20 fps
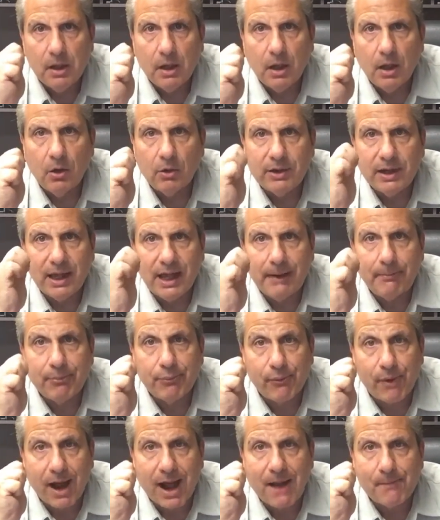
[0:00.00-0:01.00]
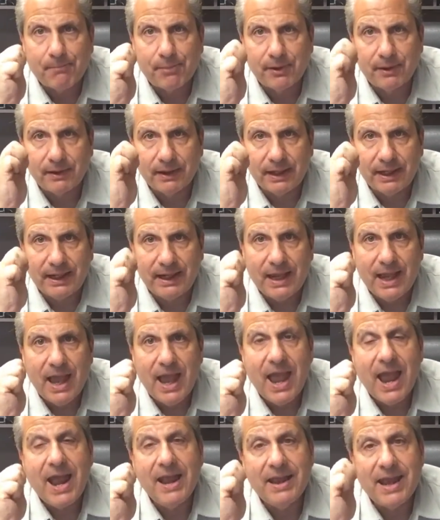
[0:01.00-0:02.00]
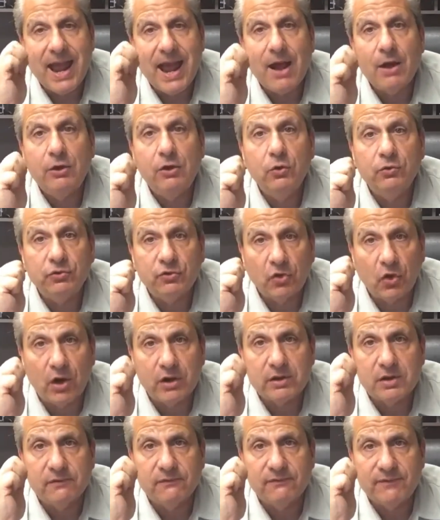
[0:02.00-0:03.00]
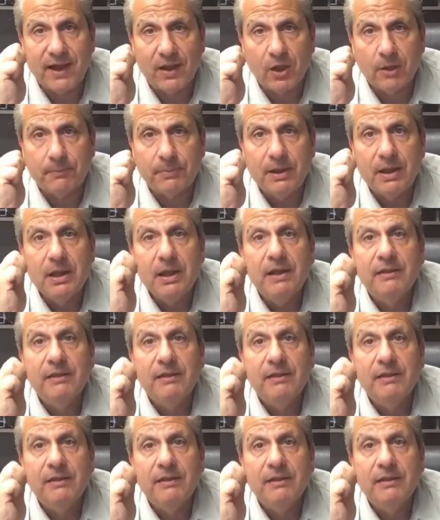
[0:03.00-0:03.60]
okay, properly, and now you start to develop